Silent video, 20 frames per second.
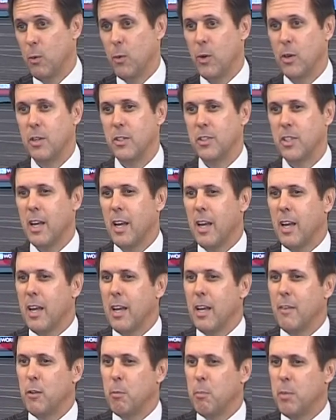Whereas
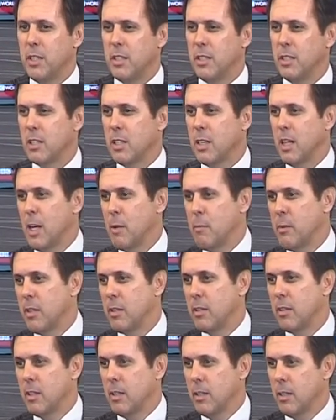if the business climate
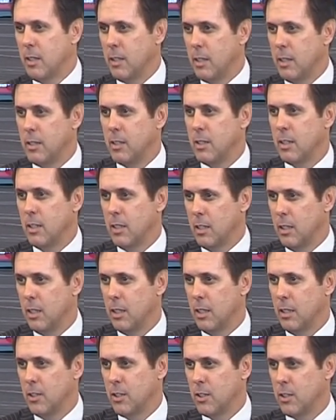is a
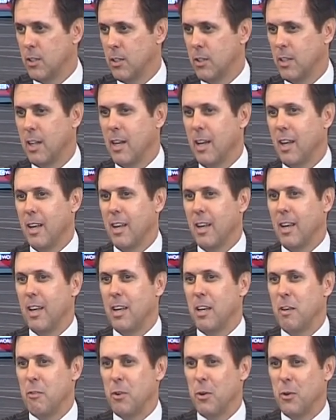little uncertain,
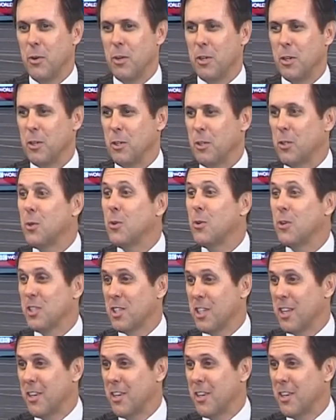if you're in a good tourist